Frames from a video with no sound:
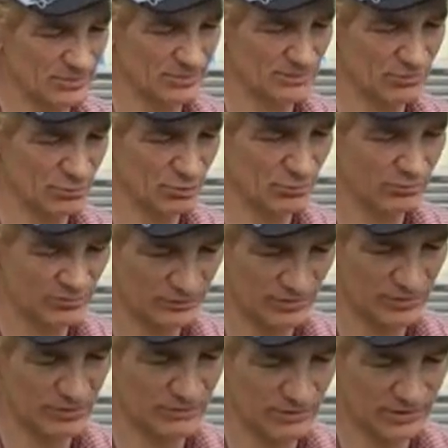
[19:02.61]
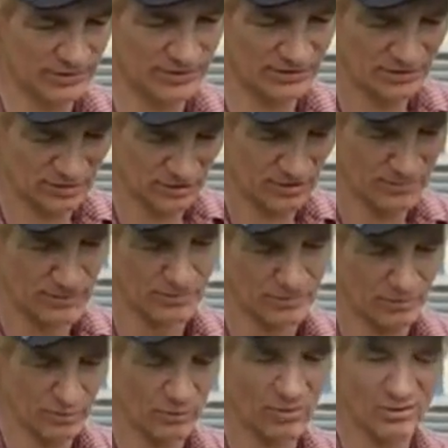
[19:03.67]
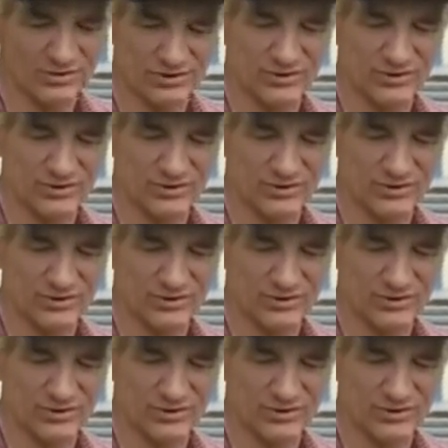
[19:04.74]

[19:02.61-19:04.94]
with a room full of, but you had to tar paper the walls,